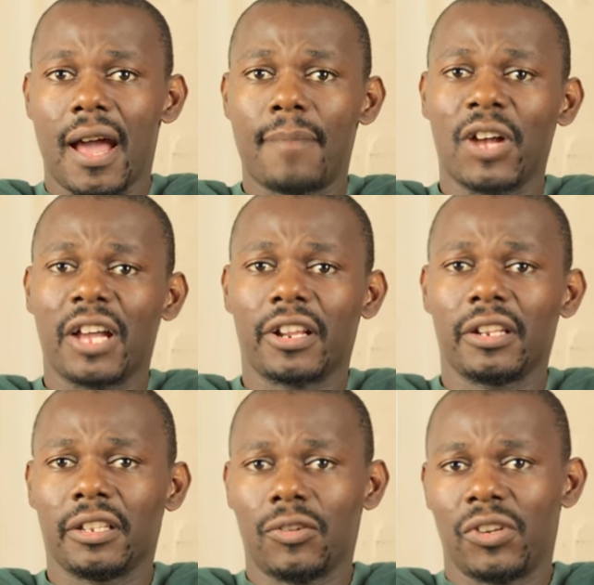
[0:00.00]

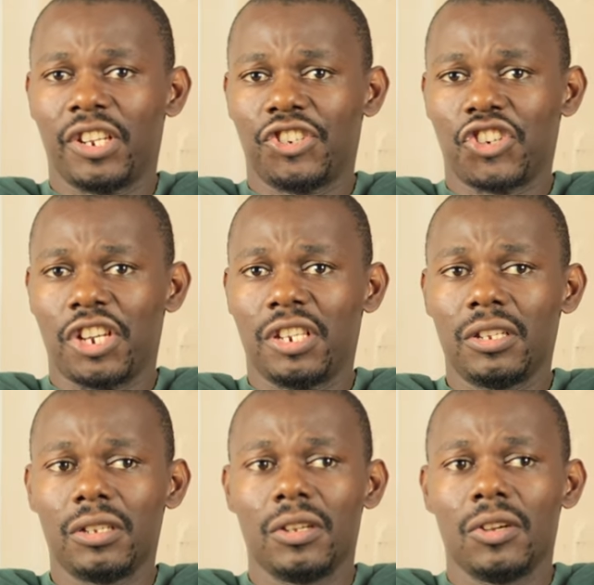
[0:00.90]
on a
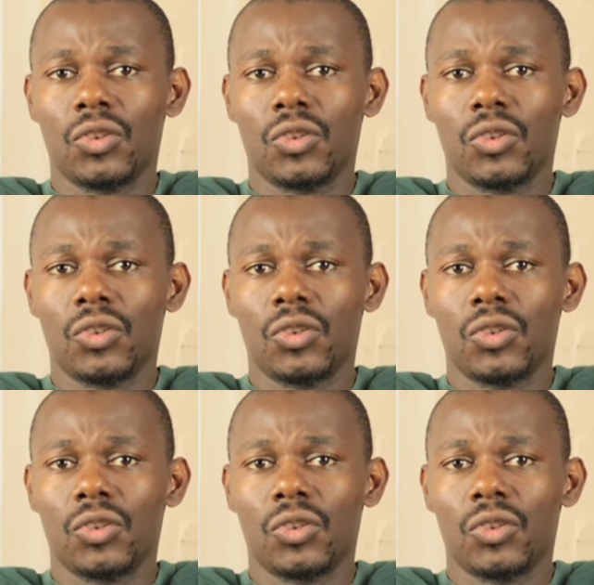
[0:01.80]
journey